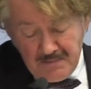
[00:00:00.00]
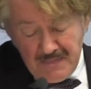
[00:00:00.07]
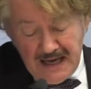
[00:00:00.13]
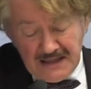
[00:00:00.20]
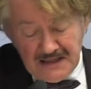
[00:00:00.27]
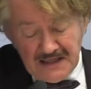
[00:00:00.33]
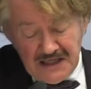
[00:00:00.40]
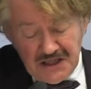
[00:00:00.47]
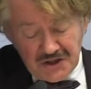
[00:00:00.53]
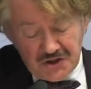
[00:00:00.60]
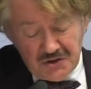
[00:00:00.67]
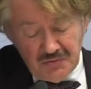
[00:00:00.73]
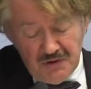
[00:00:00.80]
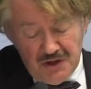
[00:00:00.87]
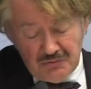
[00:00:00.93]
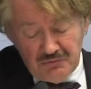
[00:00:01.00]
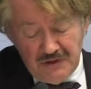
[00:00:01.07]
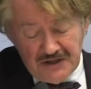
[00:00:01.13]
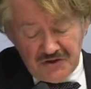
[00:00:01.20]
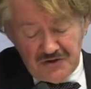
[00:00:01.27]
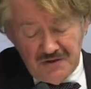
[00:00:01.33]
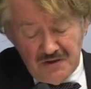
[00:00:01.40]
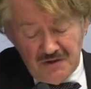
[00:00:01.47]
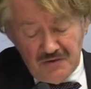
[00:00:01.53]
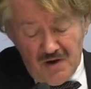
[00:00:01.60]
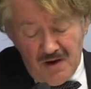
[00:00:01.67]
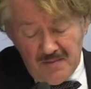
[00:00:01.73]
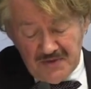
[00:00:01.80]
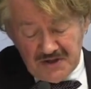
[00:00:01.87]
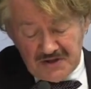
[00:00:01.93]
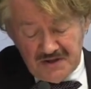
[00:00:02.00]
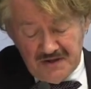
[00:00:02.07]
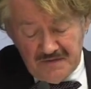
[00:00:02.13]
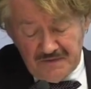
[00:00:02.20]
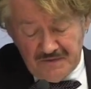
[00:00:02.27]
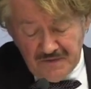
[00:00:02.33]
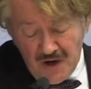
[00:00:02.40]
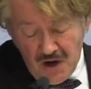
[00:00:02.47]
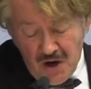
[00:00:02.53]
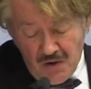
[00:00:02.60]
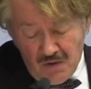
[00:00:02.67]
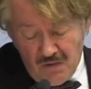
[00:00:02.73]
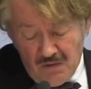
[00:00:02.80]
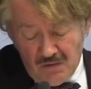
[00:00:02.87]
may lead to a rational normative